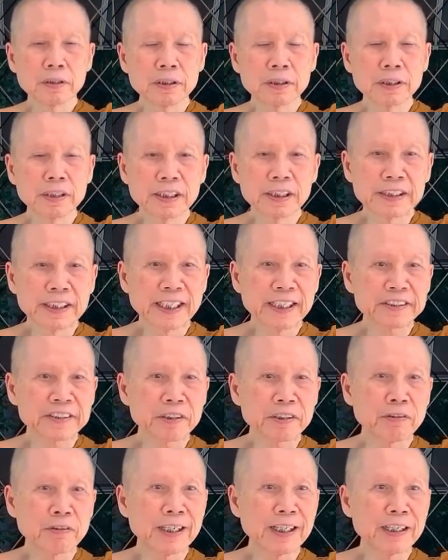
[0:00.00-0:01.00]
It takes
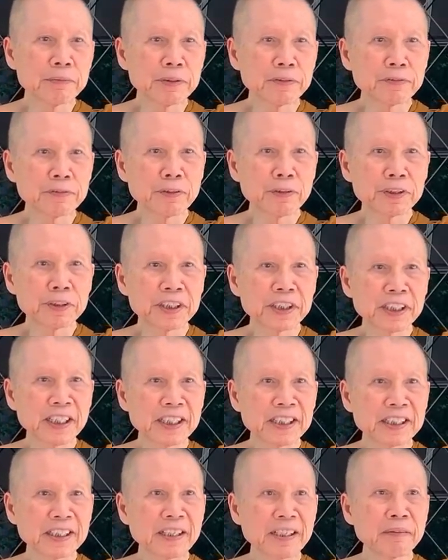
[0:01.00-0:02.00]
a while before you
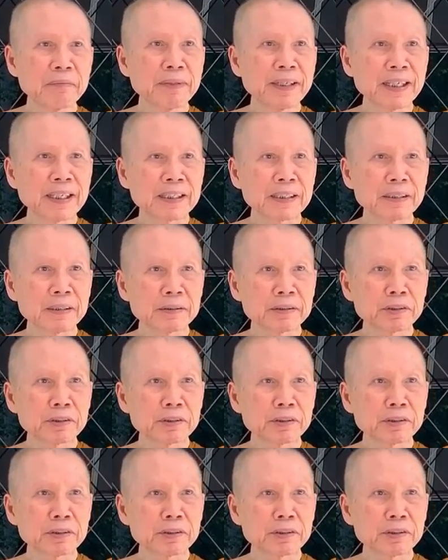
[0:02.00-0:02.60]
can come back